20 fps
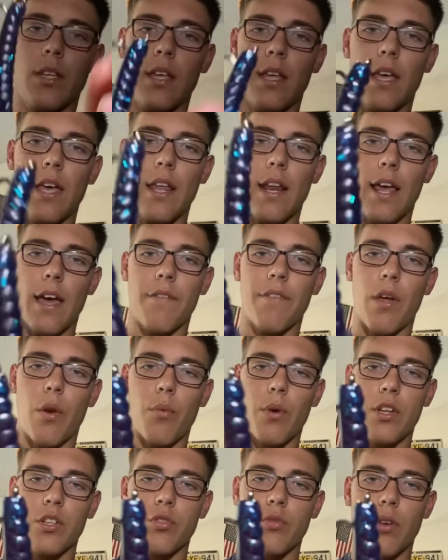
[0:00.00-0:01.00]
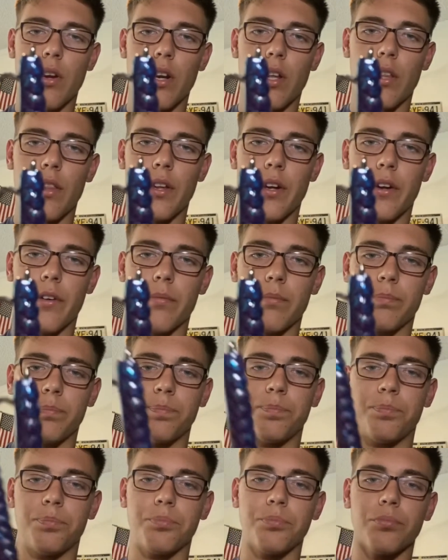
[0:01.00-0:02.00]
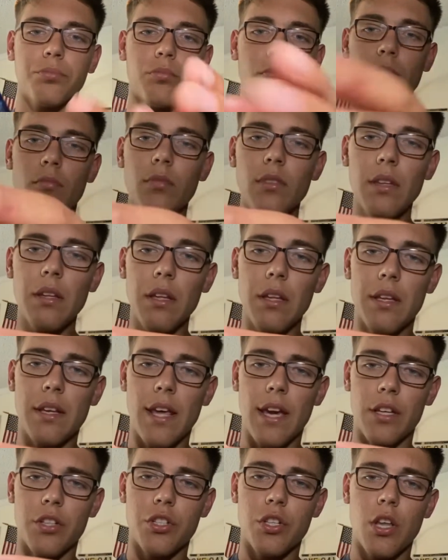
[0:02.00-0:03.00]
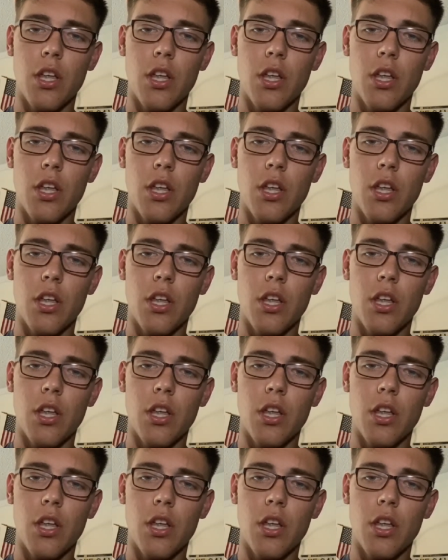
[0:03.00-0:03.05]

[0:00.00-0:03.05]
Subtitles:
and have that rest right on there. Next,